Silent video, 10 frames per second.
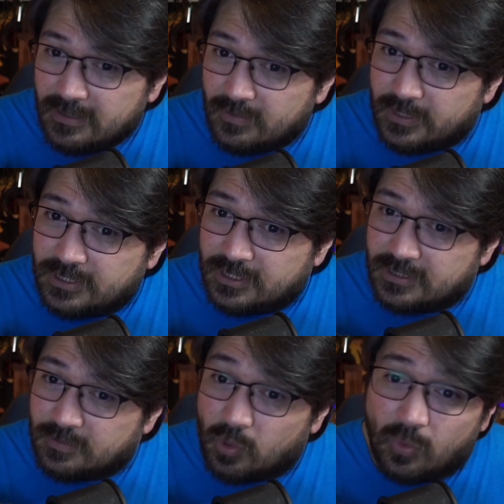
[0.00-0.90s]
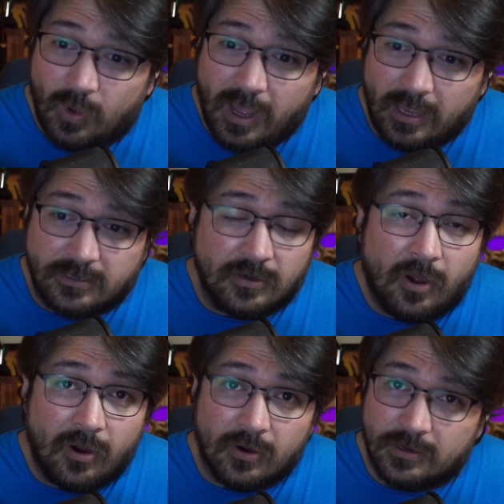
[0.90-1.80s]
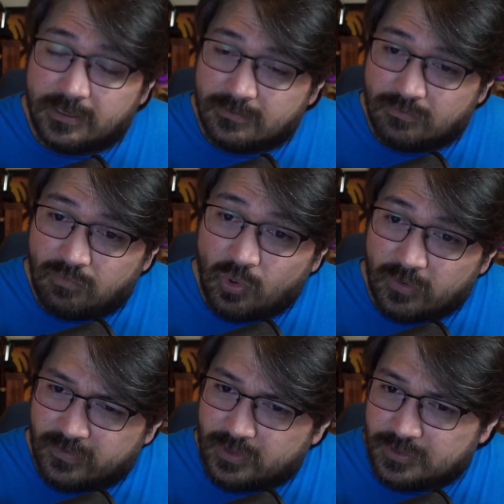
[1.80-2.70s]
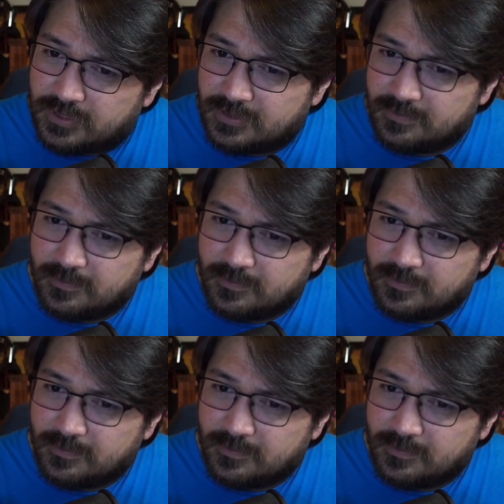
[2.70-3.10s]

which is more wide and hard and more of use.